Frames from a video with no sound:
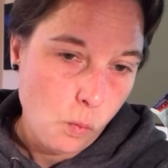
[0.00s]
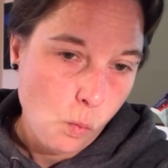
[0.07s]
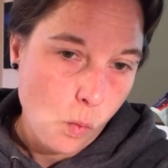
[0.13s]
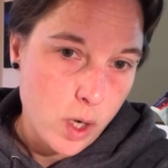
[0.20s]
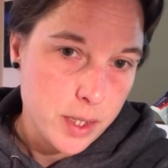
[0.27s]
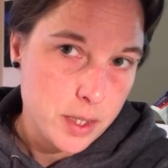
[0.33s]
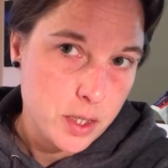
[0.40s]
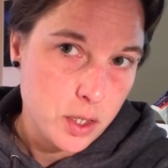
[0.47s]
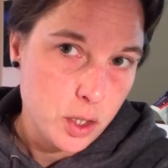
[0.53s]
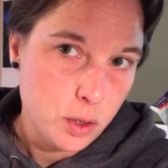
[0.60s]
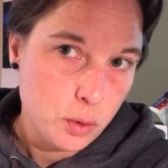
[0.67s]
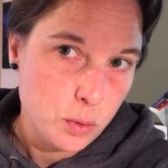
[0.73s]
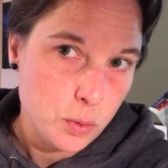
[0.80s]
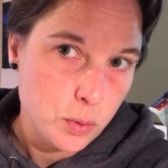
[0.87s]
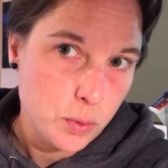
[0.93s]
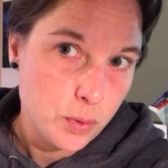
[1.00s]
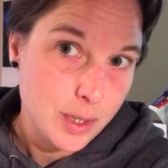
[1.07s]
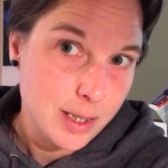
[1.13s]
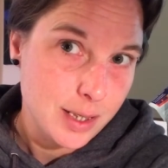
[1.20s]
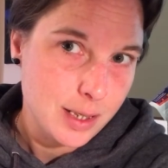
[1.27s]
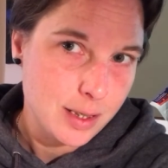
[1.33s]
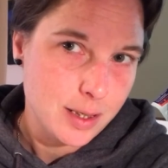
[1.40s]
what's new.
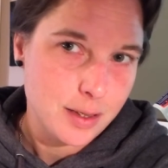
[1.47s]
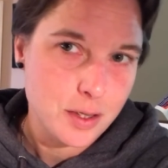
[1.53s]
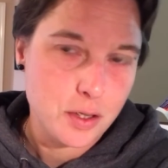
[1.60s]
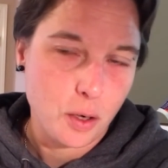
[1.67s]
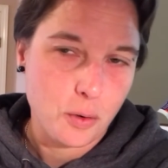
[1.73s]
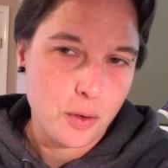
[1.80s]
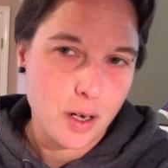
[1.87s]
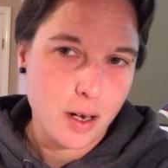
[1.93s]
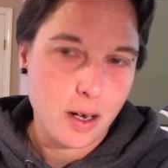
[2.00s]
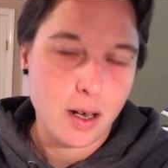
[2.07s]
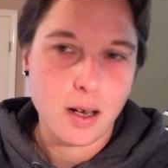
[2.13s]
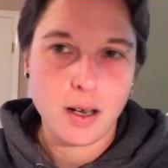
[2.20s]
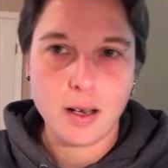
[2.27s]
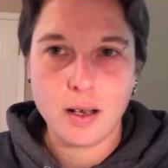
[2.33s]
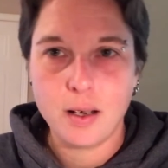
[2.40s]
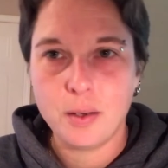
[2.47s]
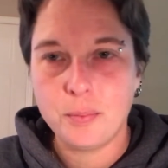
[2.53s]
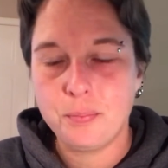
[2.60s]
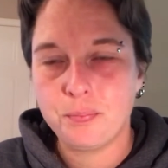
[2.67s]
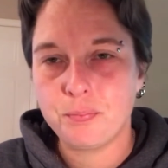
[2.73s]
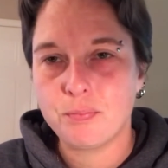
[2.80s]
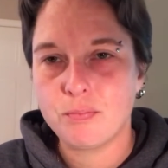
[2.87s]
So about
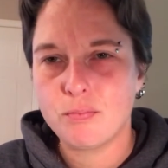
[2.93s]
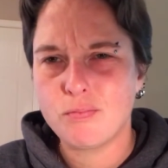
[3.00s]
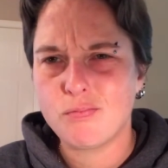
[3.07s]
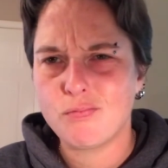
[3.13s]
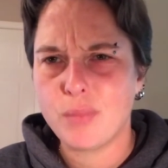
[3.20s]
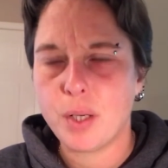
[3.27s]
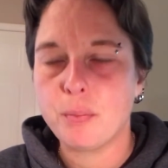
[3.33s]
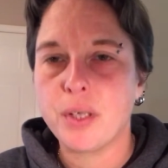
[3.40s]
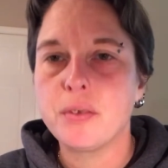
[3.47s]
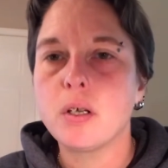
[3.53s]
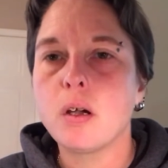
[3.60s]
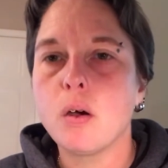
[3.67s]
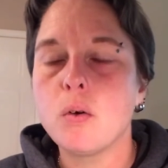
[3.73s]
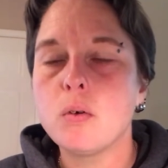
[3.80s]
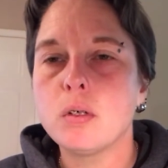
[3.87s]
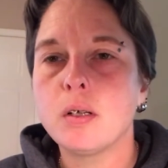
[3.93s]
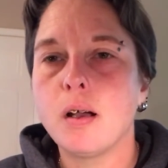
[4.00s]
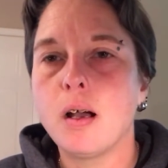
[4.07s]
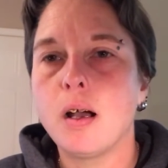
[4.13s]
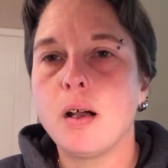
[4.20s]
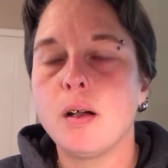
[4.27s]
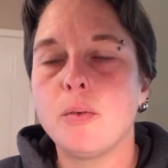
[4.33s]
a month ago,
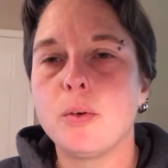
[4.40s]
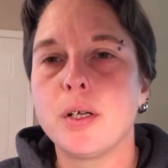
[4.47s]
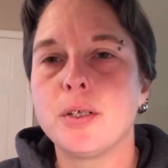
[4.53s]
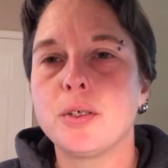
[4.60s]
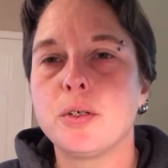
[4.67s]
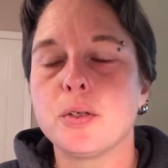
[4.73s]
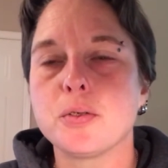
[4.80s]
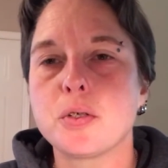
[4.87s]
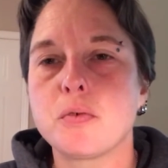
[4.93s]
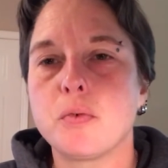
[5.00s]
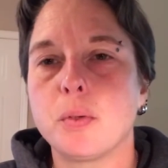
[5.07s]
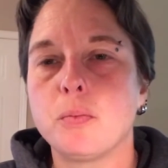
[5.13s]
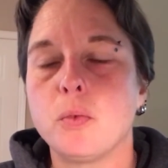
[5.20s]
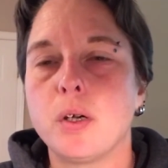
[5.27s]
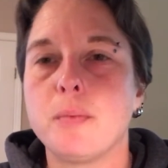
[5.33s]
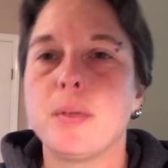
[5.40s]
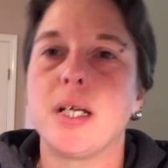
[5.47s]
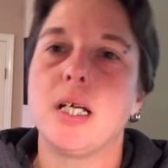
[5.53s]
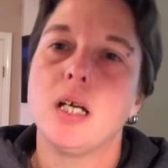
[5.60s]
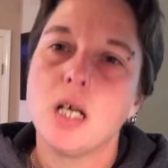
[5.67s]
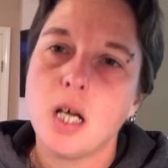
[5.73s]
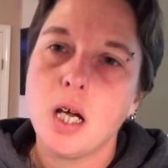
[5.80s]
one of the girls from one of
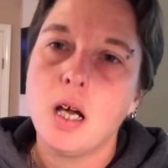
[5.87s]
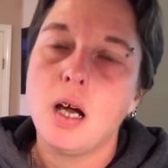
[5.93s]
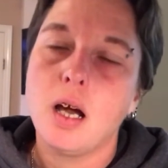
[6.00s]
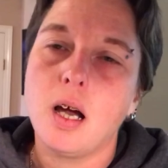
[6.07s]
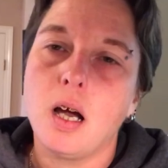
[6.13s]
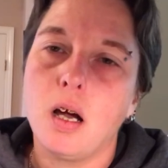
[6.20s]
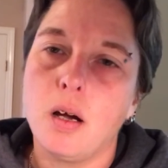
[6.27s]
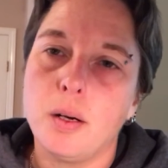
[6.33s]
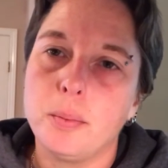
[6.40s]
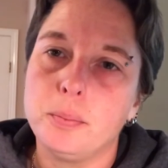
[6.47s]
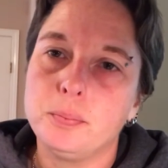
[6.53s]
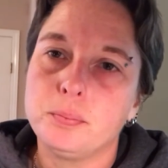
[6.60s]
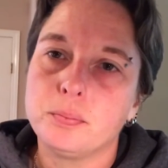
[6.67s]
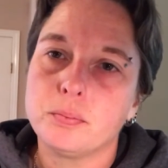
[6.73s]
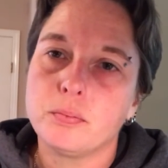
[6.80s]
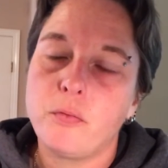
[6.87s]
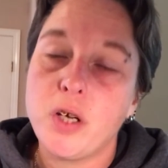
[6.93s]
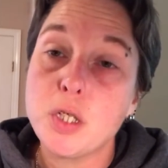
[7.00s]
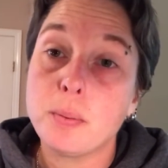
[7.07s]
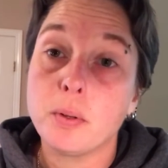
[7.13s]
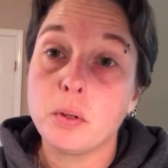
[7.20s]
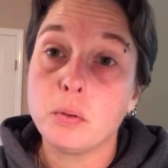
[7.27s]
my
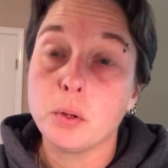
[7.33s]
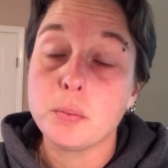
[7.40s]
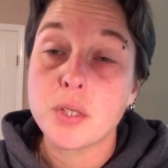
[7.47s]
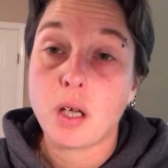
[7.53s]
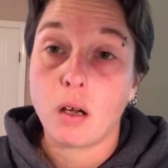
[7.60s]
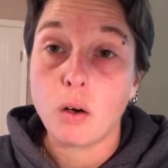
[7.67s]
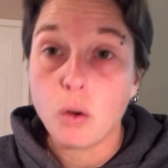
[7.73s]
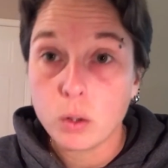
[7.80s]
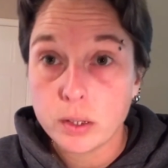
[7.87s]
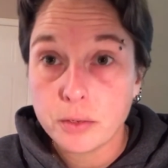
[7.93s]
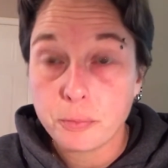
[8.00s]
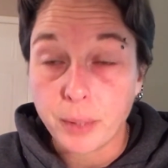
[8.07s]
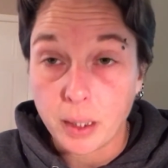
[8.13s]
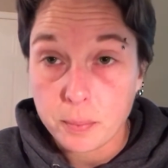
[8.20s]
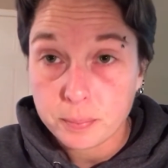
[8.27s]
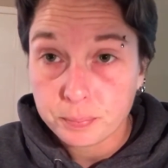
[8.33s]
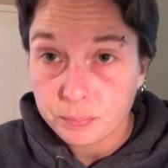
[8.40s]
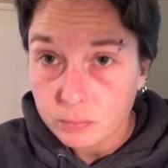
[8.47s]
Facebook groups got a hold of me